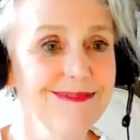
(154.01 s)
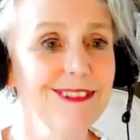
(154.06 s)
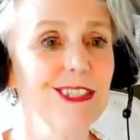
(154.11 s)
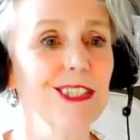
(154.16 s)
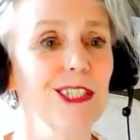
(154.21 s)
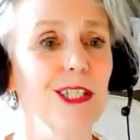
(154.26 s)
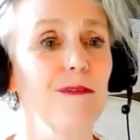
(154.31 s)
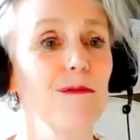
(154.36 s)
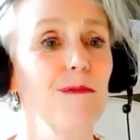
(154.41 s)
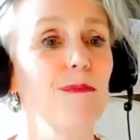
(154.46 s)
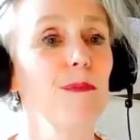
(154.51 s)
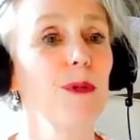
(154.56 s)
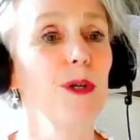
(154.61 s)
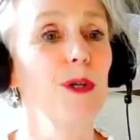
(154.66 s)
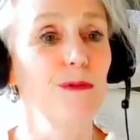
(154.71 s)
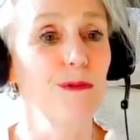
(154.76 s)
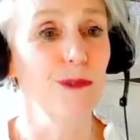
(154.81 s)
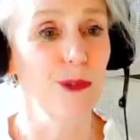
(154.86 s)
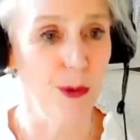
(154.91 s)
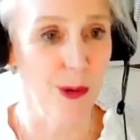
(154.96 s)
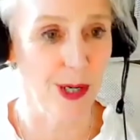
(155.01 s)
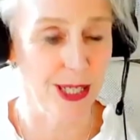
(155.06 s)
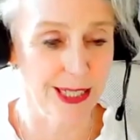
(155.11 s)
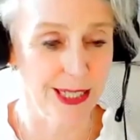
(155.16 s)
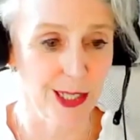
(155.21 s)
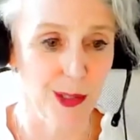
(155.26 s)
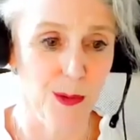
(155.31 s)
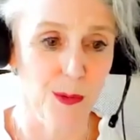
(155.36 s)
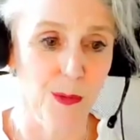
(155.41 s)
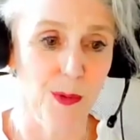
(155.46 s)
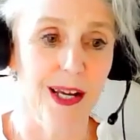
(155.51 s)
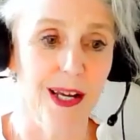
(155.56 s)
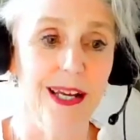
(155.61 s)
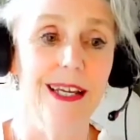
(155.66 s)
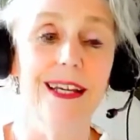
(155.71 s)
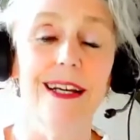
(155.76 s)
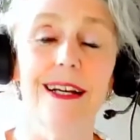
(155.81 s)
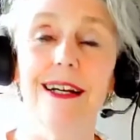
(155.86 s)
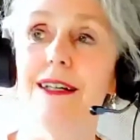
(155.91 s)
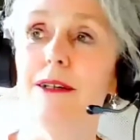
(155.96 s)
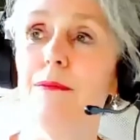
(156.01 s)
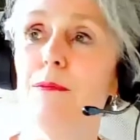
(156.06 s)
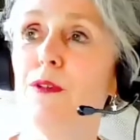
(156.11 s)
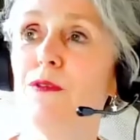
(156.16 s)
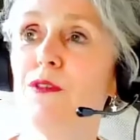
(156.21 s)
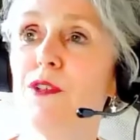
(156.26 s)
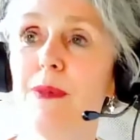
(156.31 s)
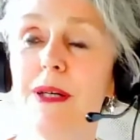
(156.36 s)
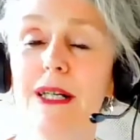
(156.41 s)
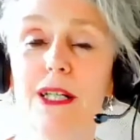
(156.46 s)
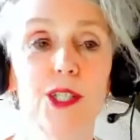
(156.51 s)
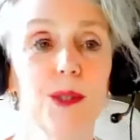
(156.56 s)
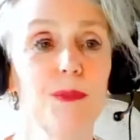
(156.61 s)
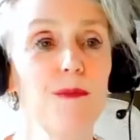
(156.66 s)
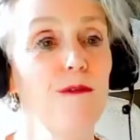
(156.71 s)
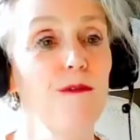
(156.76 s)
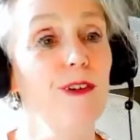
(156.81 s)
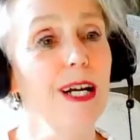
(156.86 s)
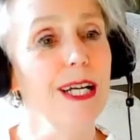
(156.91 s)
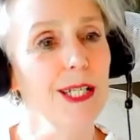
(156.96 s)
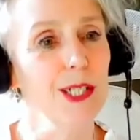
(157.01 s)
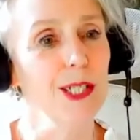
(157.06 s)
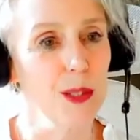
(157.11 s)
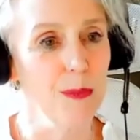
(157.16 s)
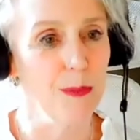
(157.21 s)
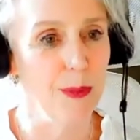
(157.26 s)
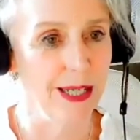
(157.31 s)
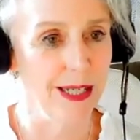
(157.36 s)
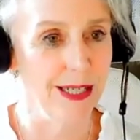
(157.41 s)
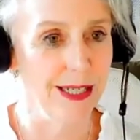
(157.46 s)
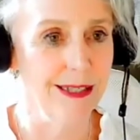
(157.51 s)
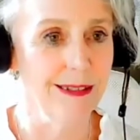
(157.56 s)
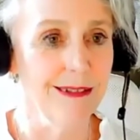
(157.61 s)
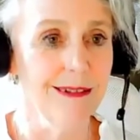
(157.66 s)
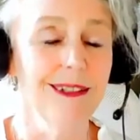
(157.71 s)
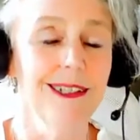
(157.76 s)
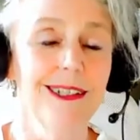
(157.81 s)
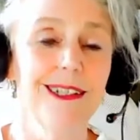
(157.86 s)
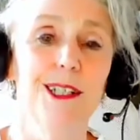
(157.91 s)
So, moved quite a long way, uh, moved to Belgium via Spain.